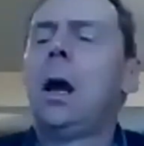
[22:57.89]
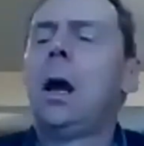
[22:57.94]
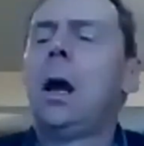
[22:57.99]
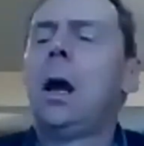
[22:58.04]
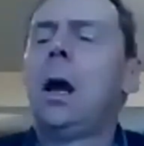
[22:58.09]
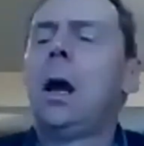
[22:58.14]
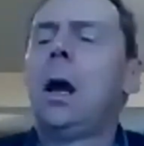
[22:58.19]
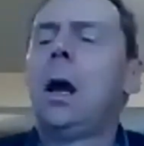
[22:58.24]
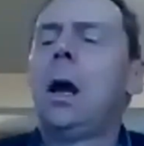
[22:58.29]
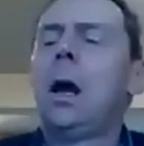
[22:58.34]

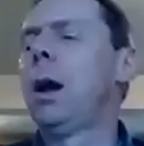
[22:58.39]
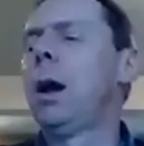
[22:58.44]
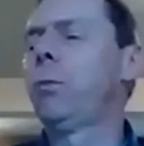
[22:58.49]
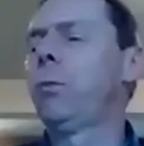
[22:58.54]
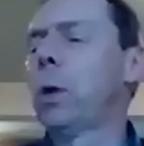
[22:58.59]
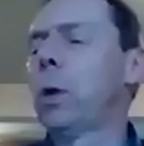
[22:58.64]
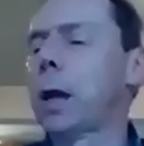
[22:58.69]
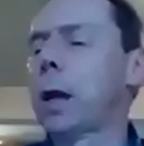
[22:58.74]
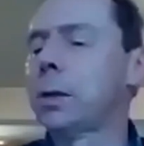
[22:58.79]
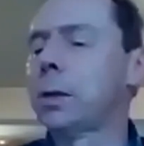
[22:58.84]
If we're
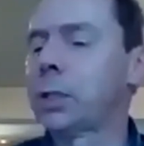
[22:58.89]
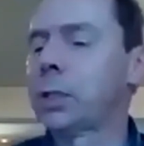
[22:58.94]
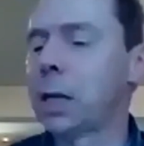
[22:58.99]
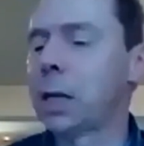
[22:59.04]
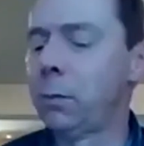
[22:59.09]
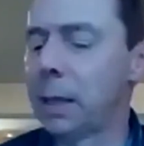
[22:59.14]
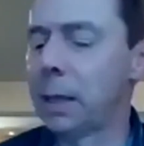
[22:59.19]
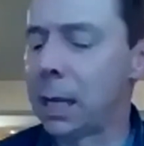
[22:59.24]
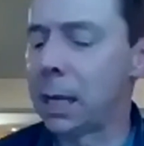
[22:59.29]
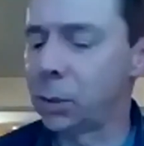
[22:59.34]
going to say, well,
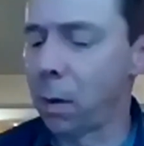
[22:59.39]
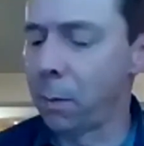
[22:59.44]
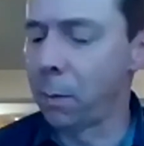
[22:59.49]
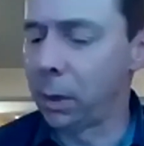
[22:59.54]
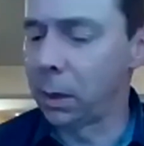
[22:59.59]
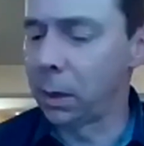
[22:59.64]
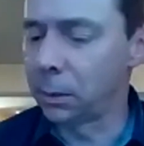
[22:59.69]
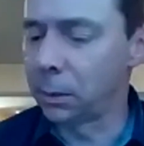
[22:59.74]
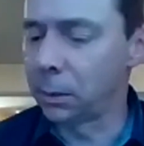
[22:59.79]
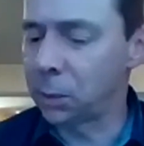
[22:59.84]
that's when we're
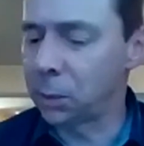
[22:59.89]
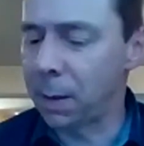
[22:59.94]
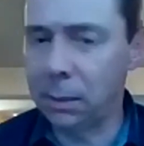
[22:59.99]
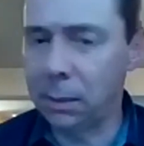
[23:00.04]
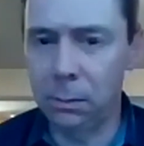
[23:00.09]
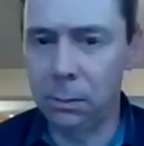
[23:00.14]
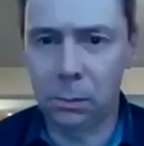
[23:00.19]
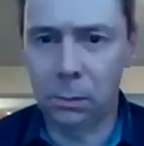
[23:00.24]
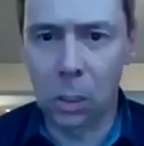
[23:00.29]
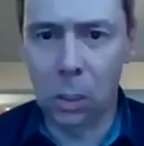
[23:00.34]
going to
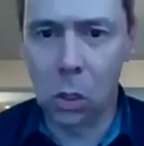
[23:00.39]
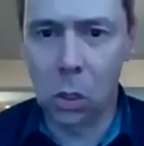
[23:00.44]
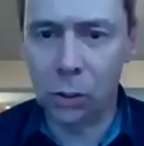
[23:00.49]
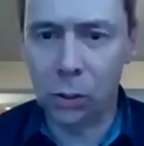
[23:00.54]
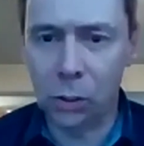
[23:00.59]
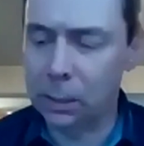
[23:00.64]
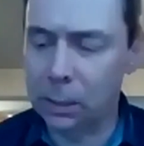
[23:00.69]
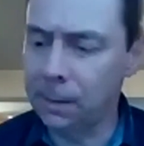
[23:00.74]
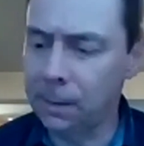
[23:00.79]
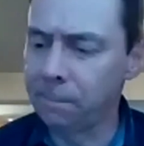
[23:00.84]
spend
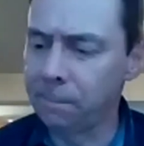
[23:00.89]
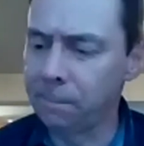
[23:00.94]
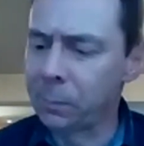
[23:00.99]
colossally,